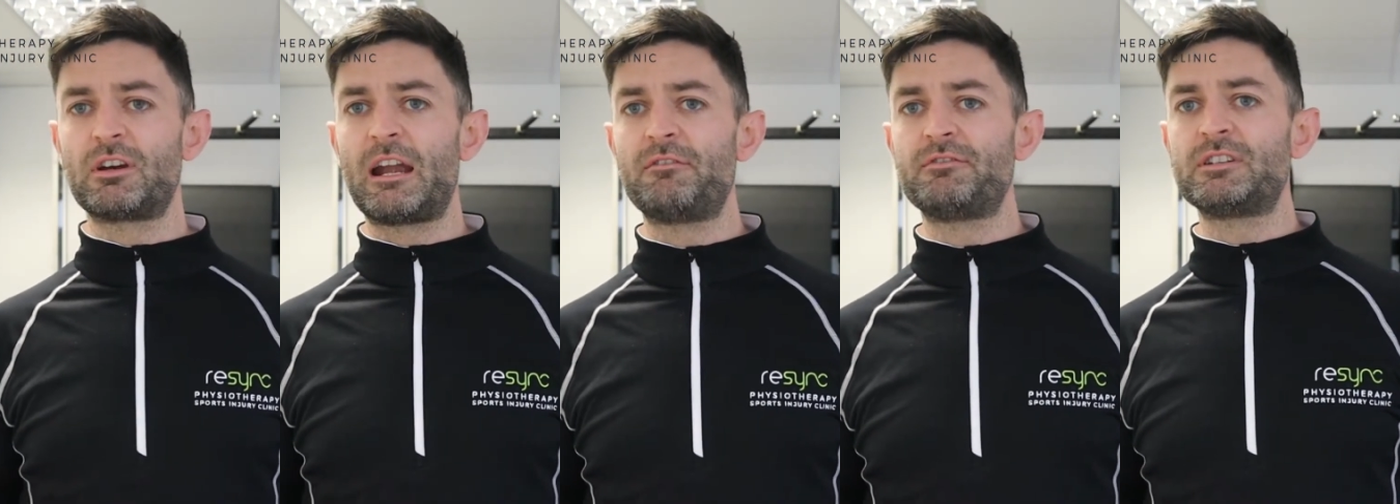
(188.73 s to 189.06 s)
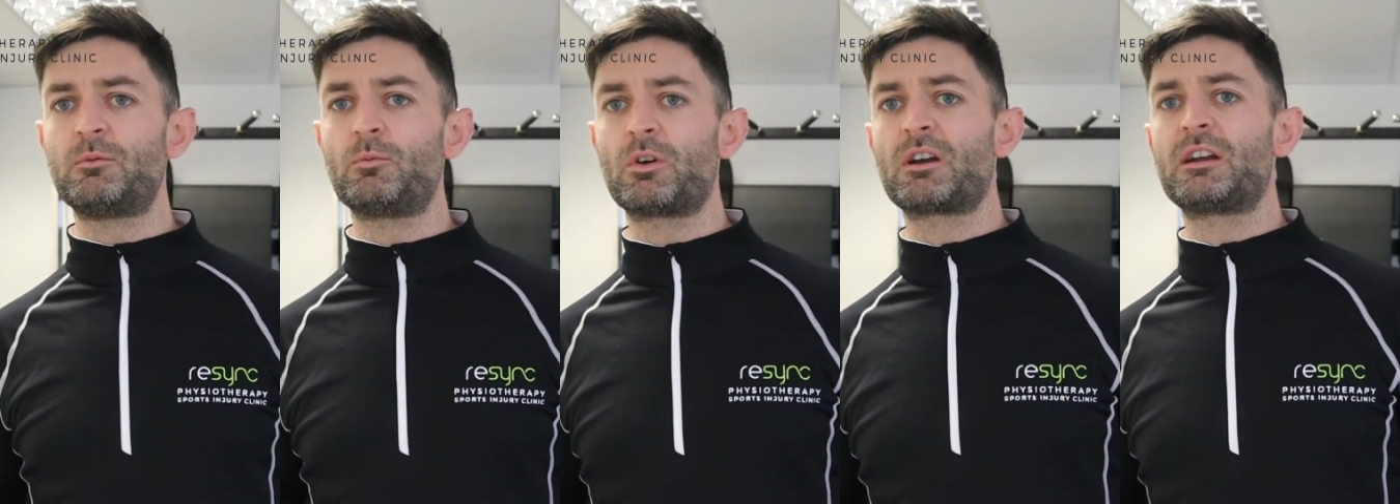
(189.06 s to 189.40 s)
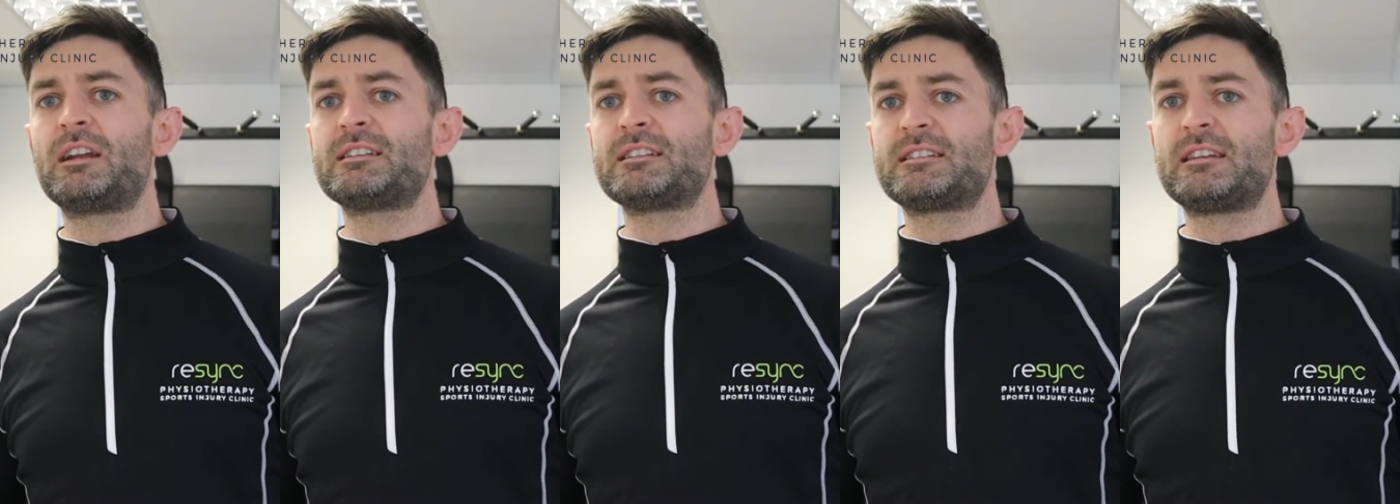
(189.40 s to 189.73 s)
at everything working
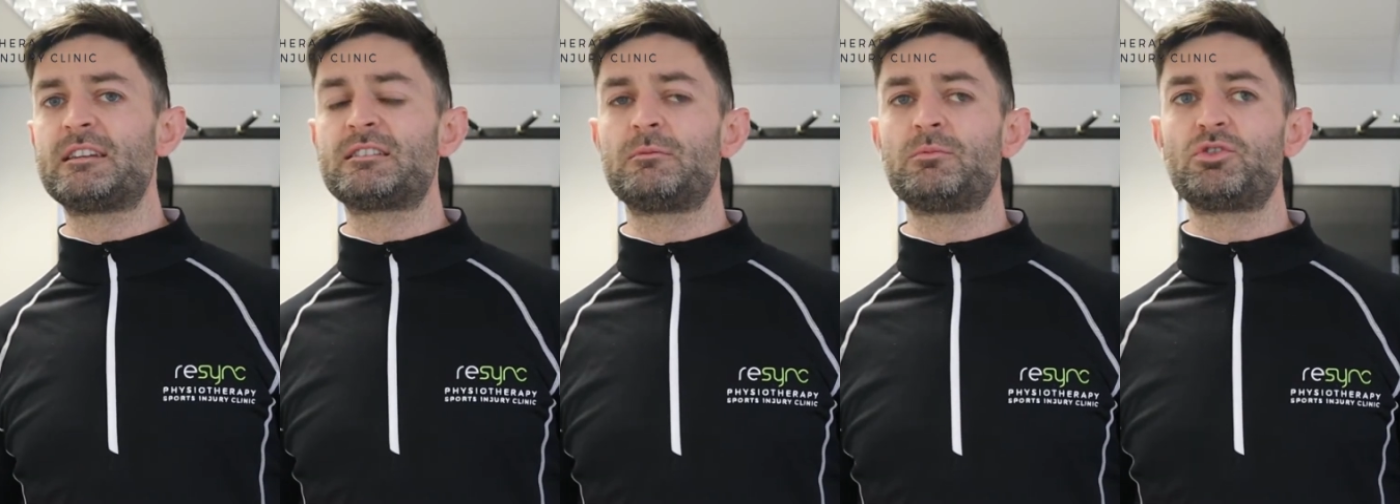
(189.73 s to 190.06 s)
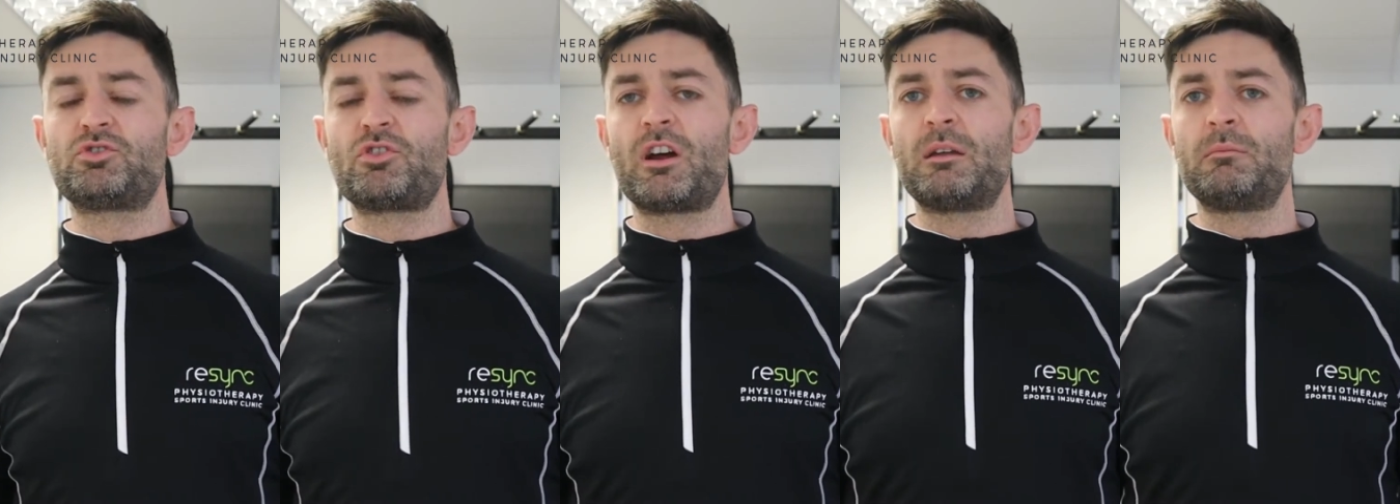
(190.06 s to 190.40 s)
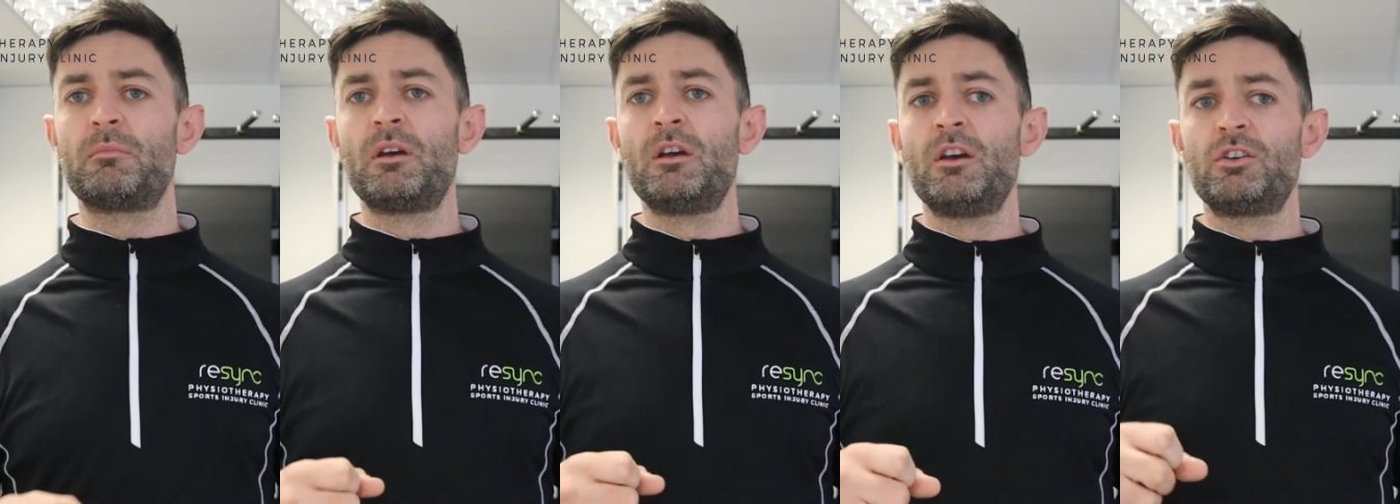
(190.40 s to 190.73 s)
as a system to try
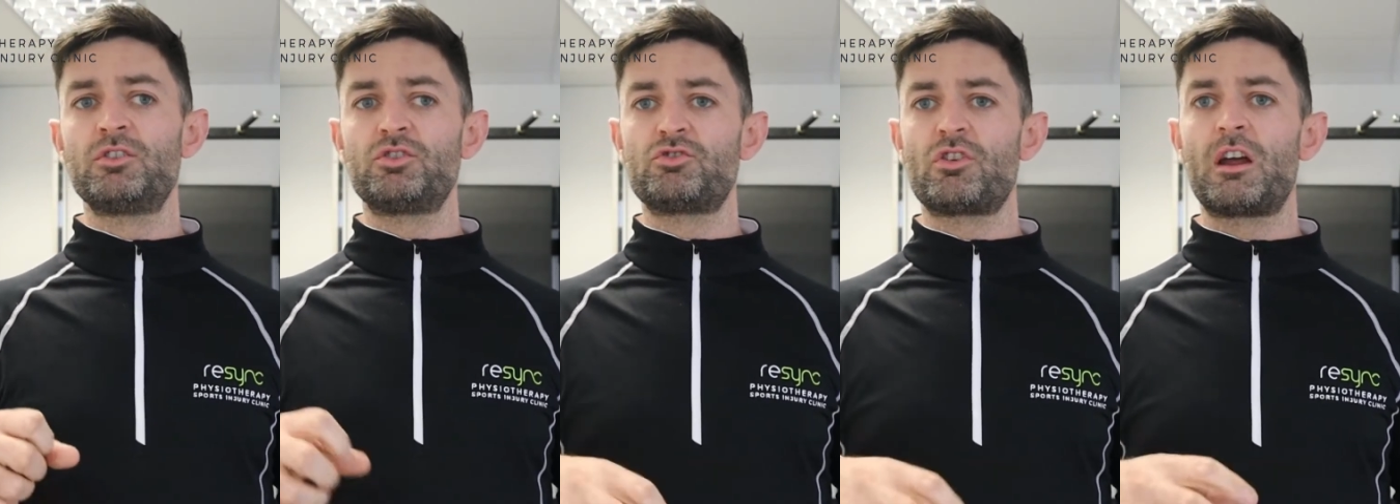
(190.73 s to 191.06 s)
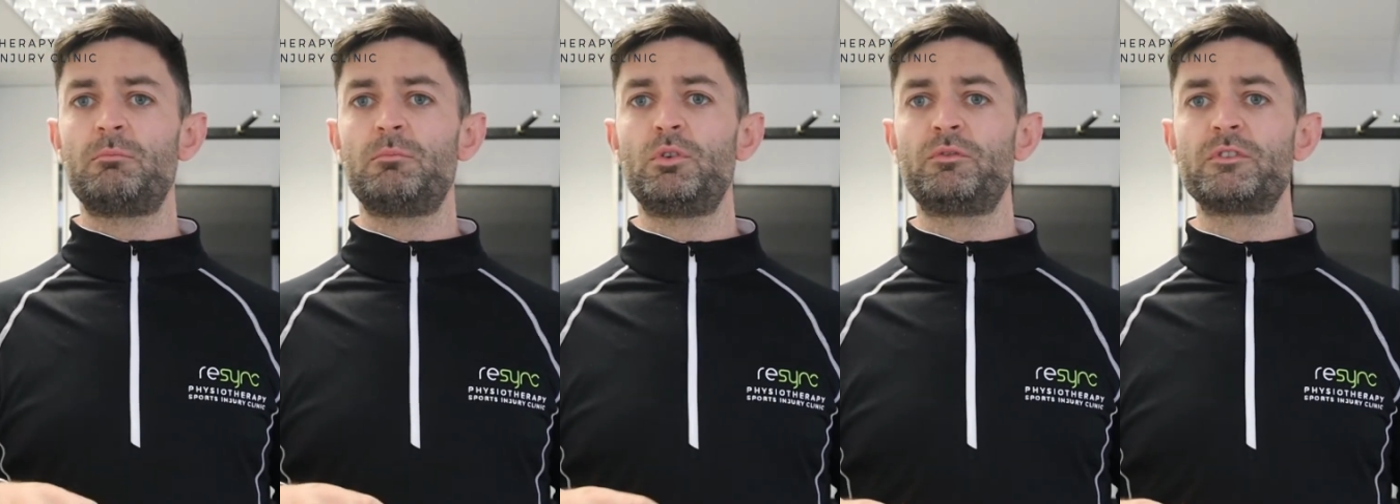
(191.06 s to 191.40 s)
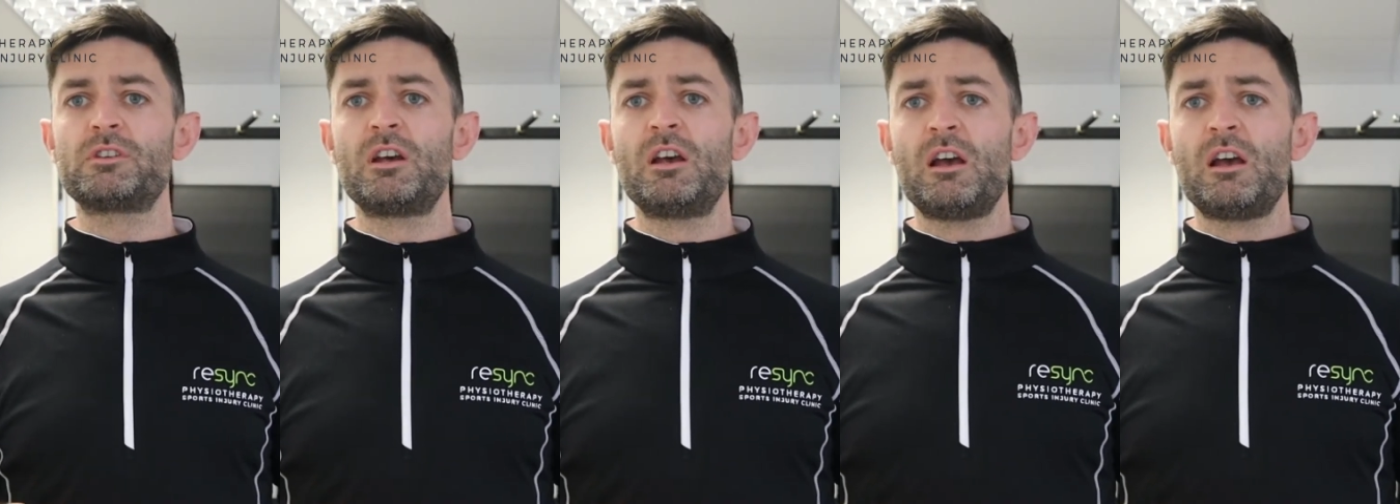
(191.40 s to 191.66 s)
and move it.